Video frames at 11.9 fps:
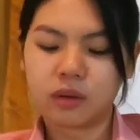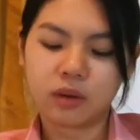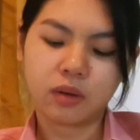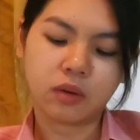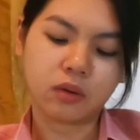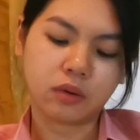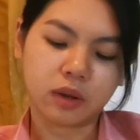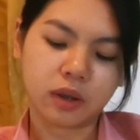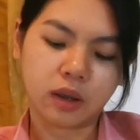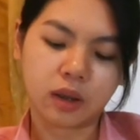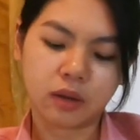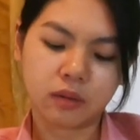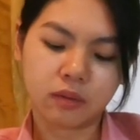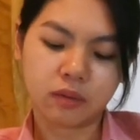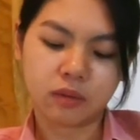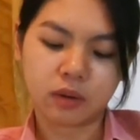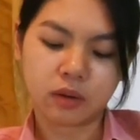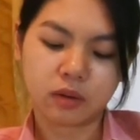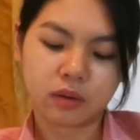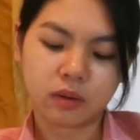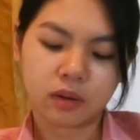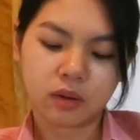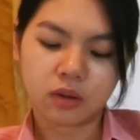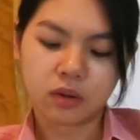oh it's hard
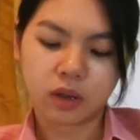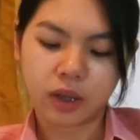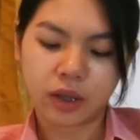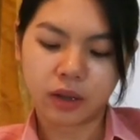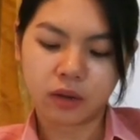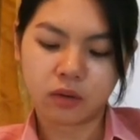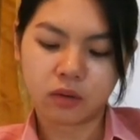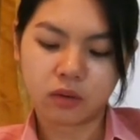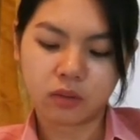triangle